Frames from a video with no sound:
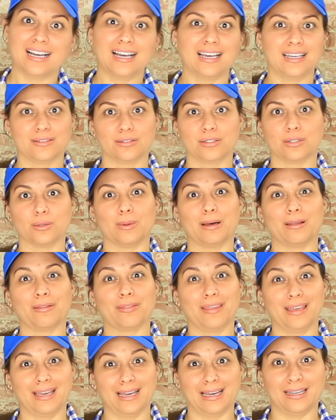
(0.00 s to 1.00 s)
I don't know about
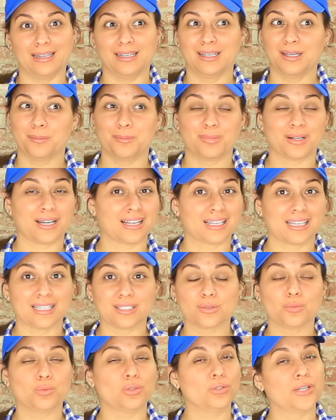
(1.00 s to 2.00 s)
that, but I
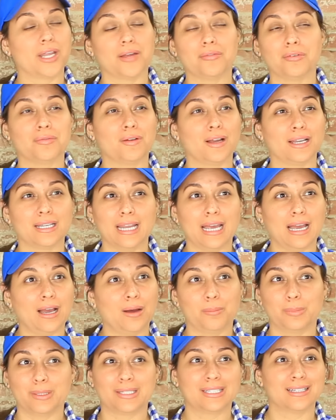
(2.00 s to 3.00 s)
guess we'll never find
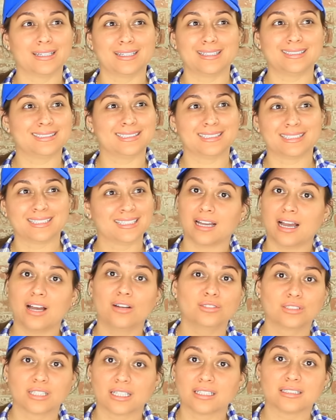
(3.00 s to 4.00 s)
out because
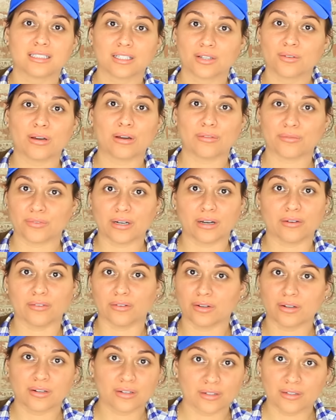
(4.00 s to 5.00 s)
who's gonna stick around
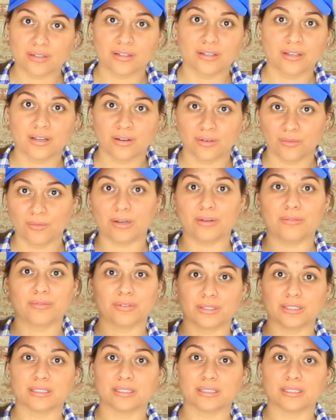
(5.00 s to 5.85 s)
forever waiting for